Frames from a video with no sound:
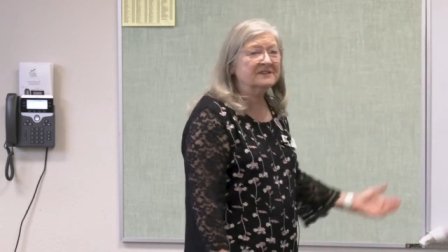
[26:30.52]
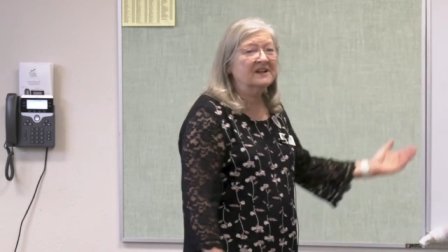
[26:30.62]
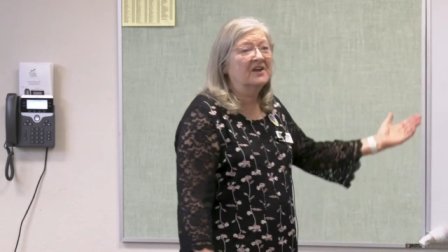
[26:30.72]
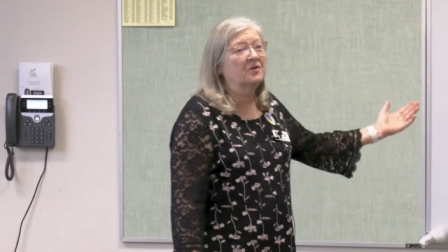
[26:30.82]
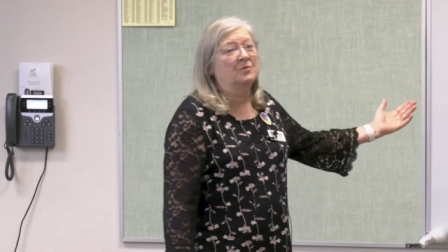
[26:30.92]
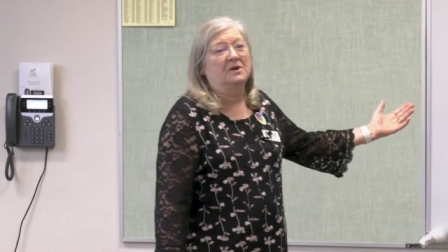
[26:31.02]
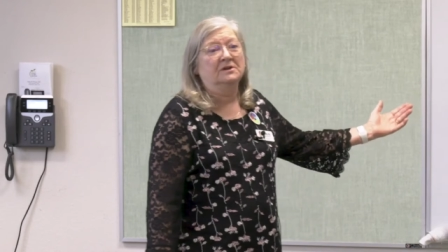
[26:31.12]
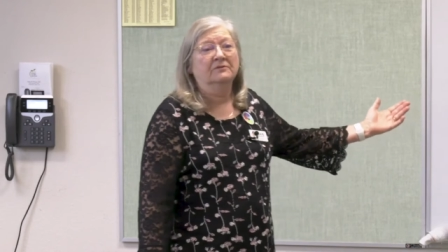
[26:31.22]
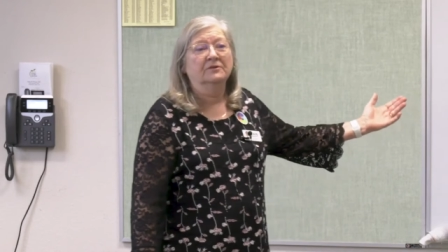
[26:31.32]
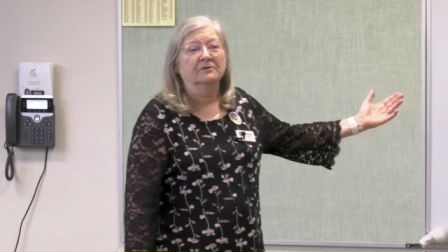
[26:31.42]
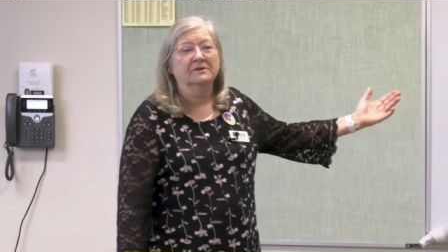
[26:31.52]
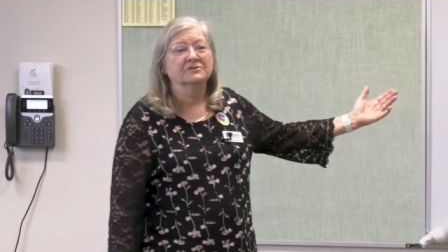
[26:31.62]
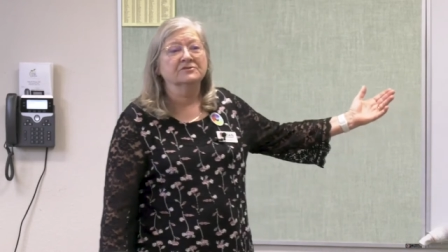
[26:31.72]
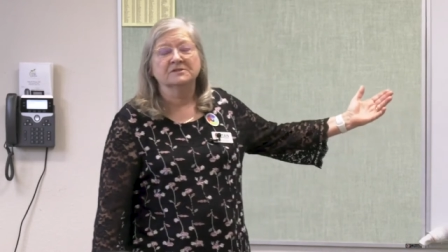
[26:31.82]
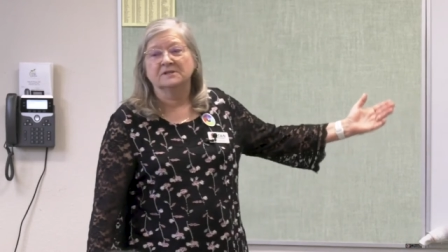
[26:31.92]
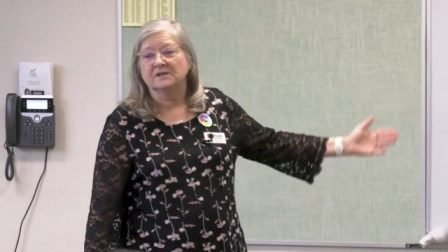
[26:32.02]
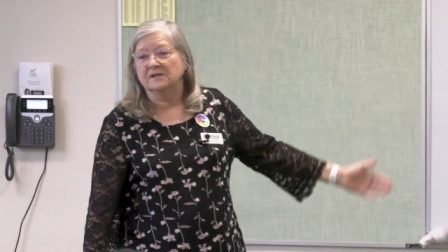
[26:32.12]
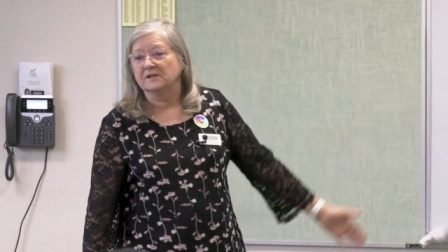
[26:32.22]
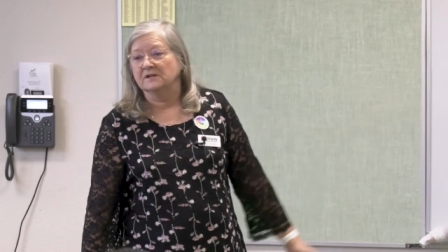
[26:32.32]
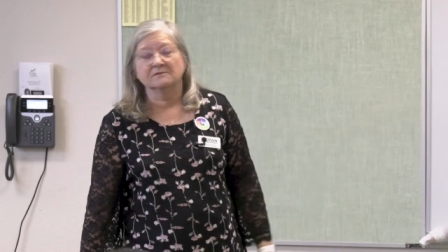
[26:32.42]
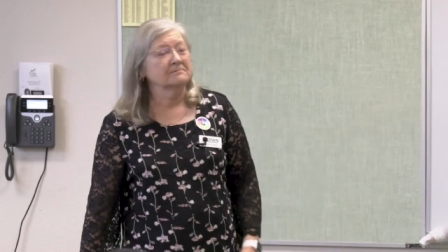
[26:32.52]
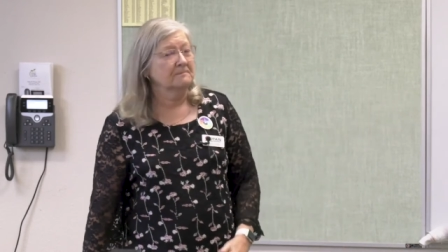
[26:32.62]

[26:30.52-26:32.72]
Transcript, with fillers: another one if you're interested in it.